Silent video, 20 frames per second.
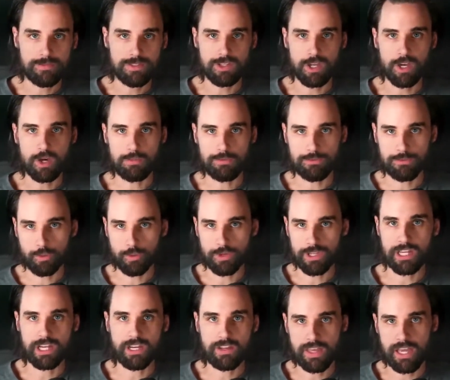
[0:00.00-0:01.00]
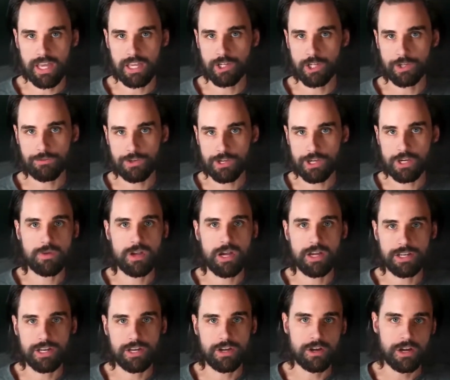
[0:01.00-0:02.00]
So before we get into that, you know, if you're new
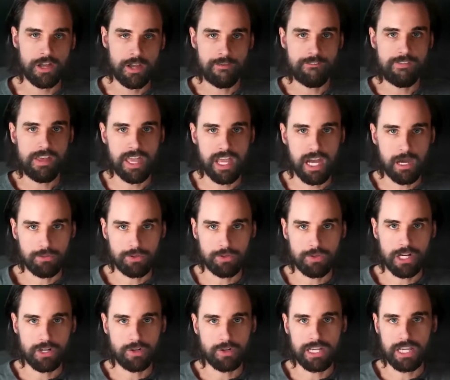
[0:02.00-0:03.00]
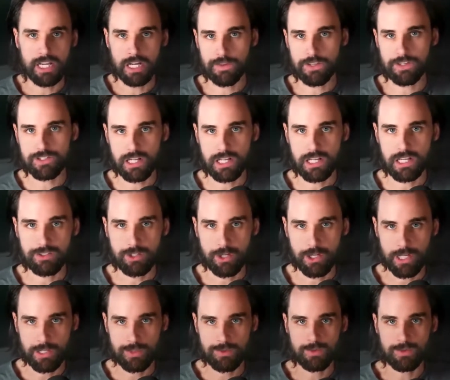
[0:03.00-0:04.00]
around here, hey, I'm Gregory, and on this channel, I
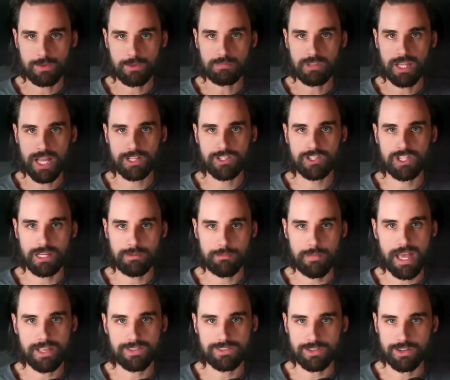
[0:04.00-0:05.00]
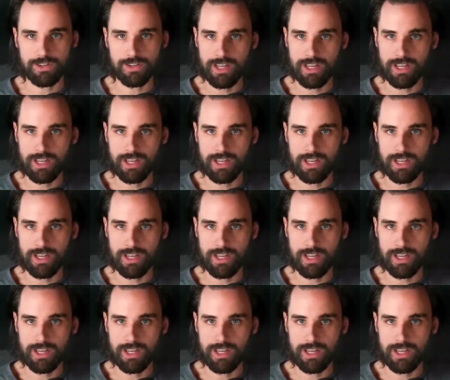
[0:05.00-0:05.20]
turn you into a blockchain master.